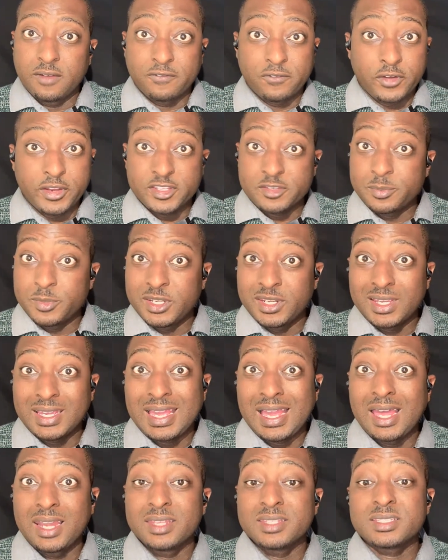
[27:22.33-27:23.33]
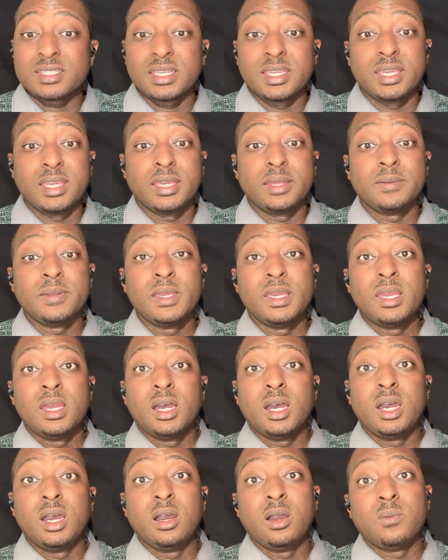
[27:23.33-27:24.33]
freshman in college, and
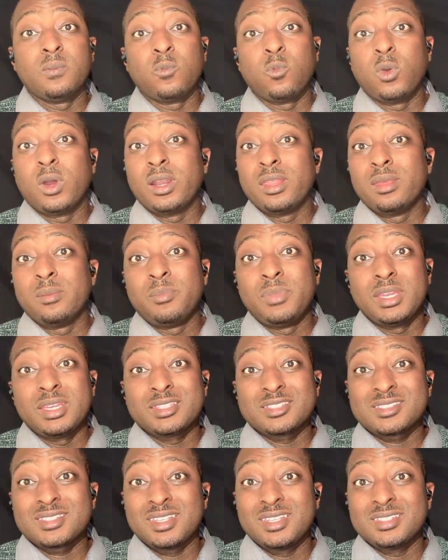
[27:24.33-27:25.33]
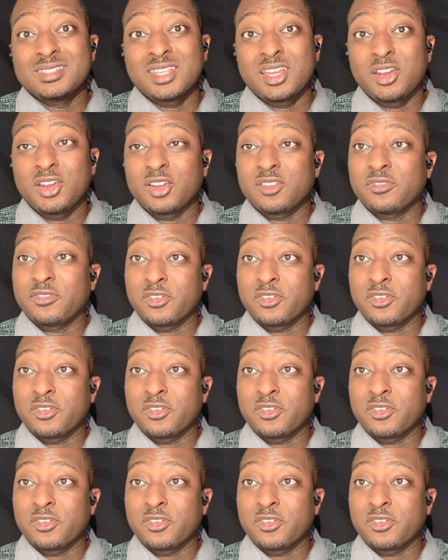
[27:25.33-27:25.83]
one of the biggest things that her